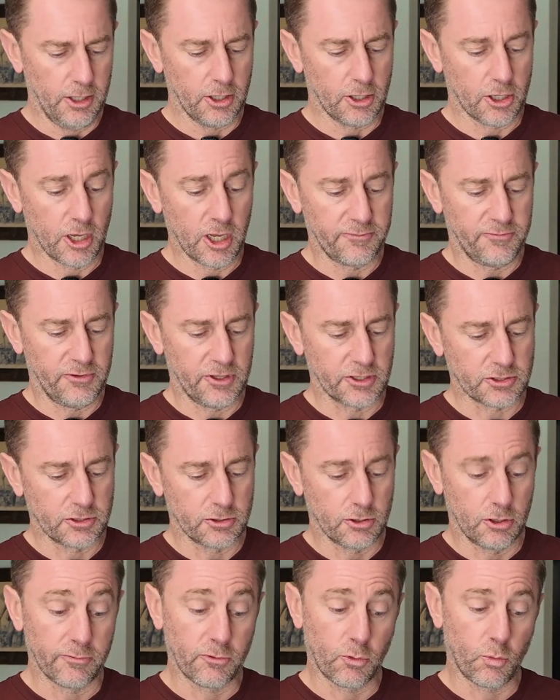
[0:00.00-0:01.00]
Conflict
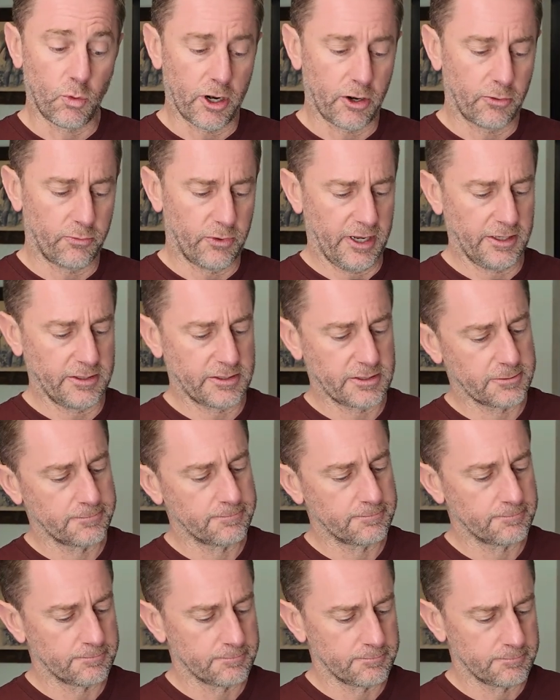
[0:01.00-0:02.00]
over water rights.
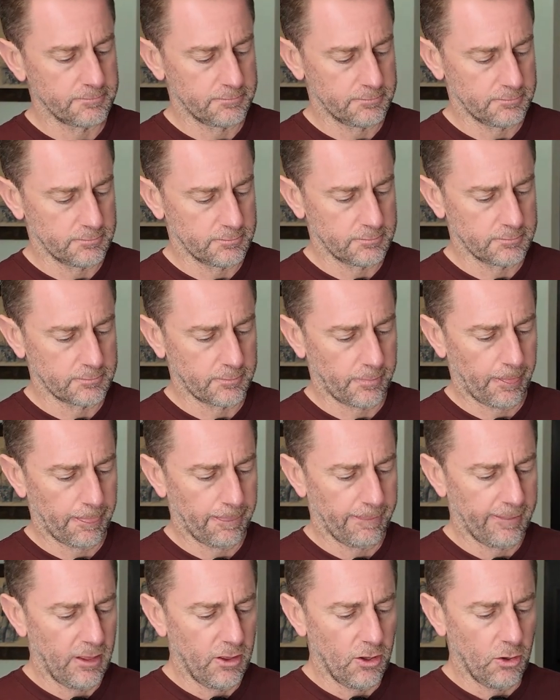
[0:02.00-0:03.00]

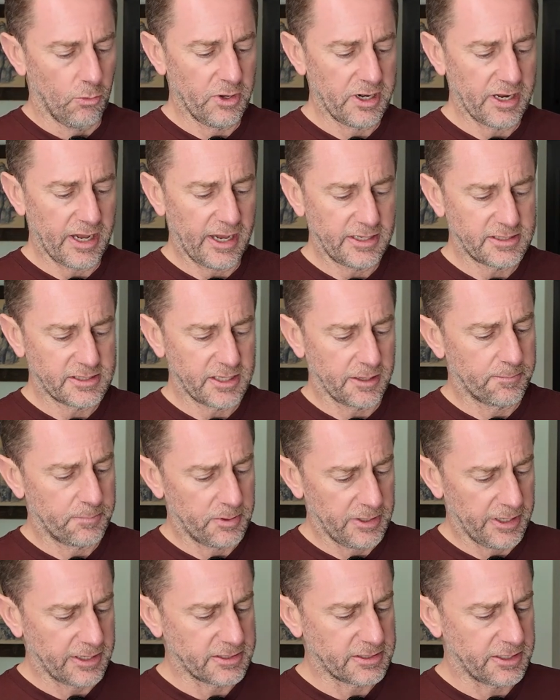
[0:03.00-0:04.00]
When Isaac
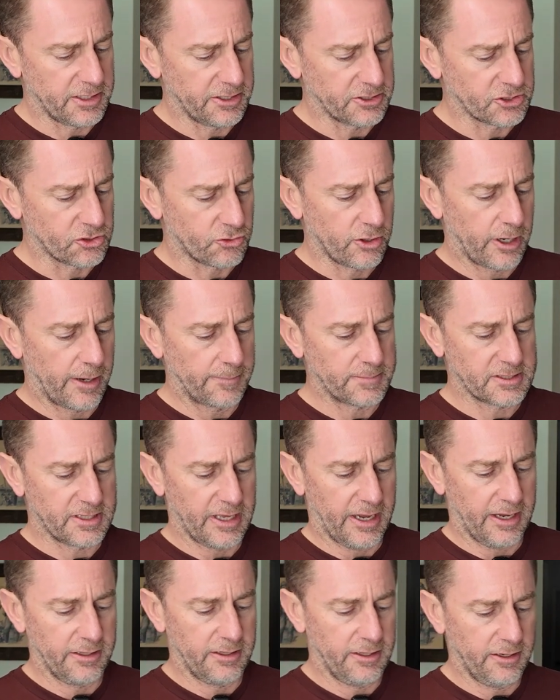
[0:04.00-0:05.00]
planted his crops
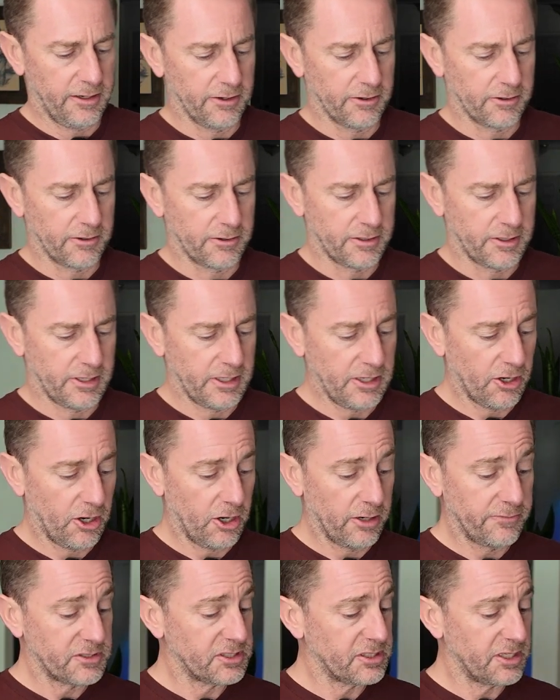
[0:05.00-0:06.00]
that year, he
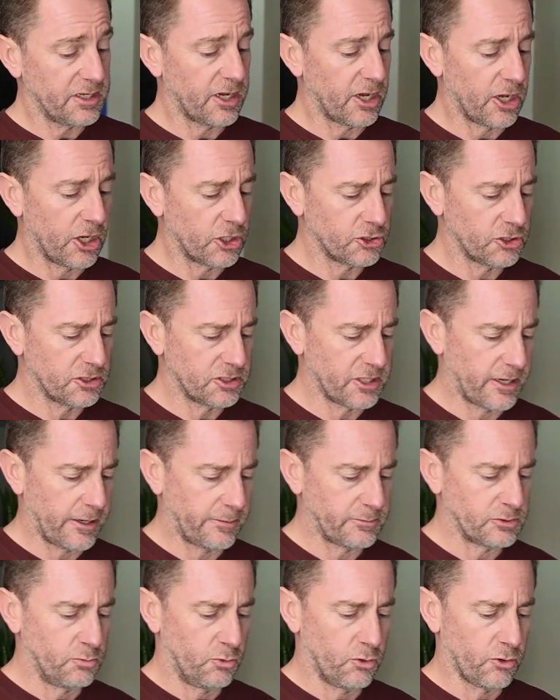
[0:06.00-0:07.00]
harvested 100
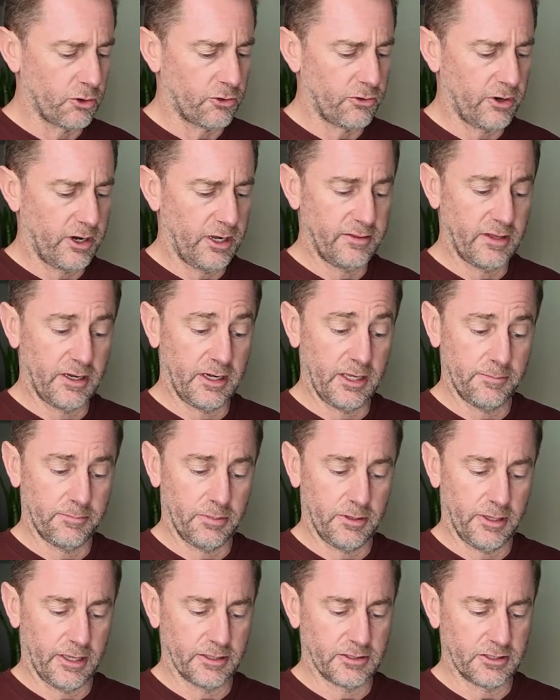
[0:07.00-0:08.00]
times more grain than he
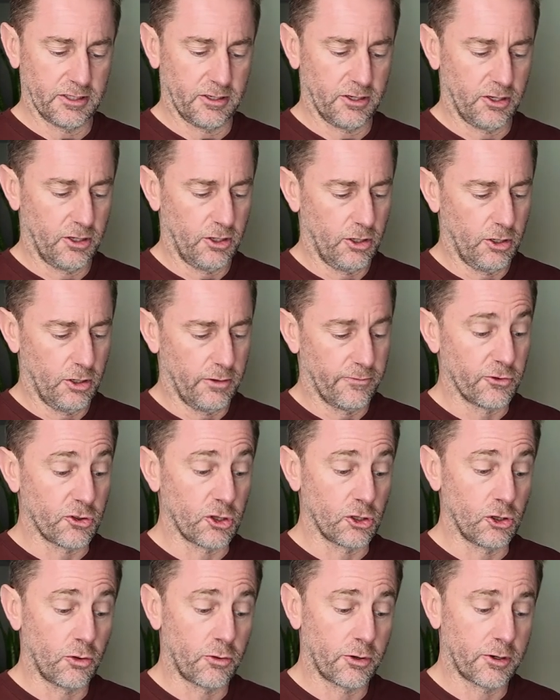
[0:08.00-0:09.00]
planted, for
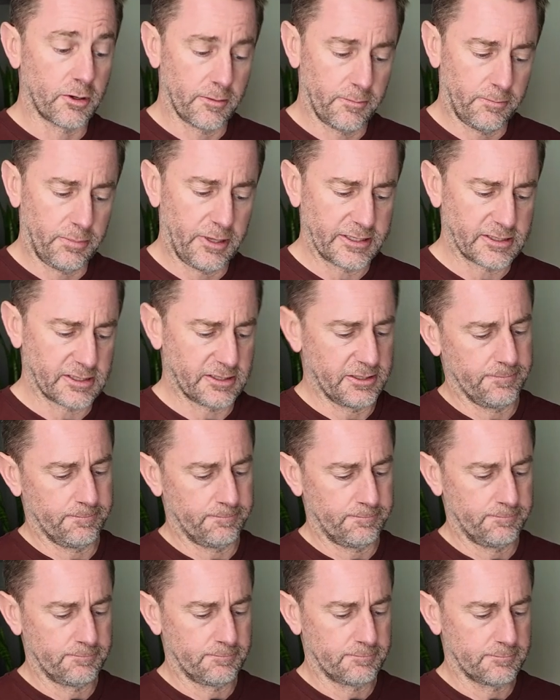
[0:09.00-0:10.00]
the Lord blessed him.